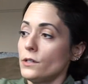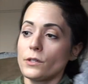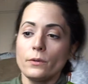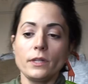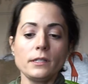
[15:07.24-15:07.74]

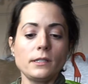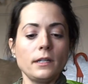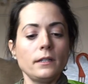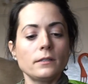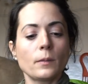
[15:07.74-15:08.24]
So this
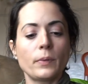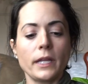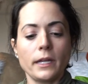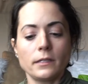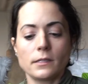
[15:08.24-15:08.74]
is a
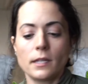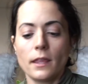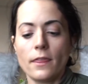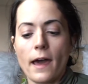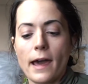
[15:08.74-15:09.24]
plant
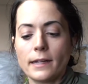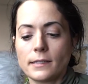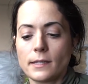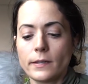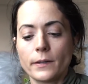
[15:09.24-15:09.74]
that
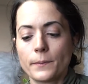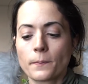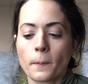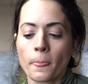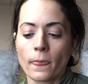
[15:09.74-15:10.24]

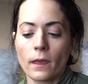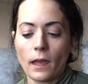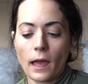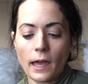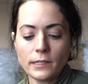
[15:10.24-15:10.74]

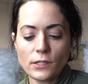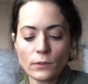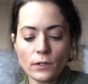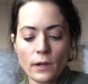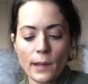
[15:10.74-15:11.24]
I
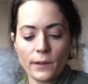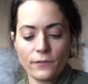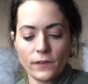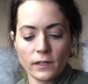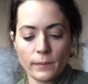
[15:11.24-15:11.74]
don't know how I
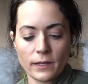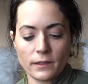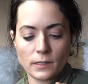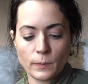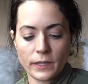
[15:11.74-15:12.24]
feel about
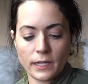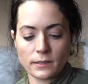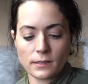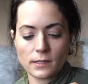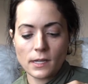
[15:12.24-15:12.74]
this
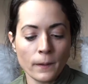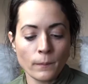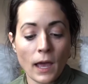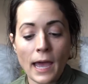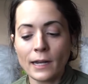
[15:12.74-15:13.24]
plant.
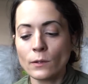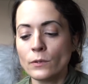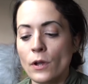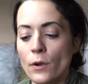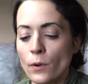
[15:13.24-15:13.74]
I
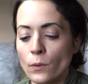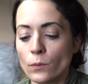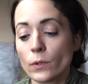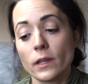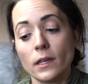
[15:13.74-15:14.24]
don't know
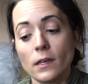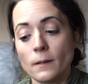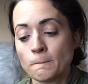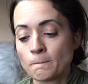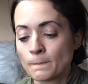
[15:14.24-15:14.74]

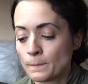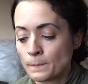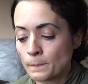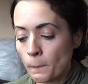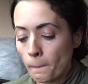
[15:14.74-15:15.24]
really,
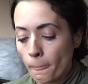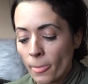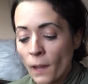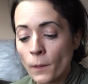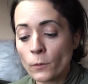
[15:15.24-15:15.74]

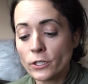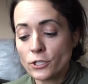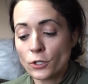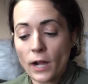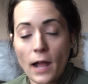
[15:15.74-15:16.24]
I'm not really
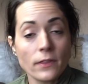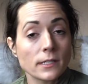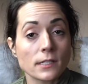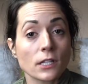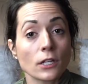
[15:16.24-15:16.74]
sure how
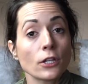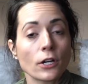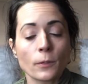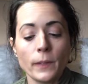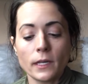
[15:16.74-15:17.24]
this is gonna
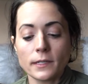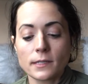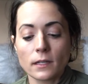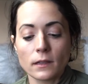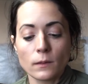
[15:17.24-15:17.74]
look because
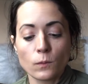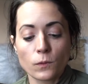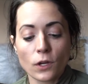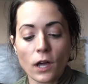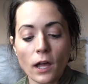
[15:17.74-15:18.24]

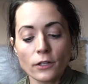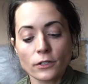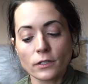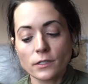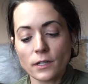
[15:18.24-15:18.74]
the
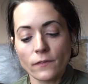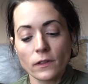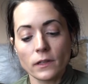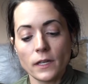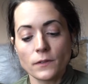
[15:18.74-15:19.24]
colors of the
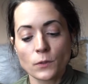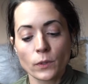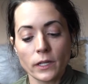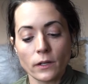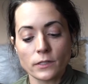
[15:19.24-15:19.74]
leaves
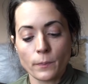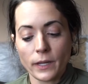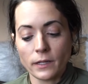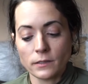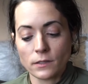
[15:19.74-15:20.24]
really all
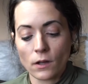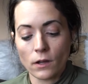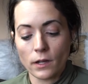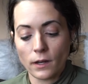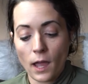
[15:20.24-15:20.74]
depend
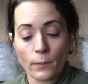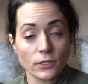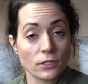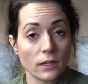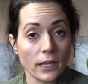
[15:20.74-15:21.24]
on how
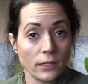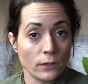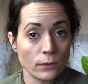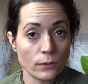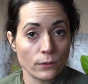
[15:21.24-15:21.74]
much light
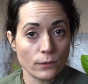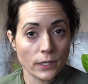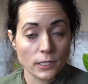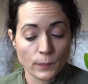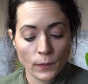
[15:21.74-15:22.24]
you
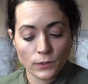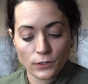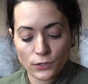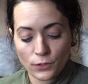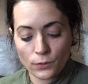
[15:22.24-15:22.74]
expose
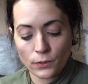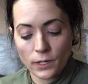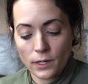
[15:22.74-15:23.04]
it to.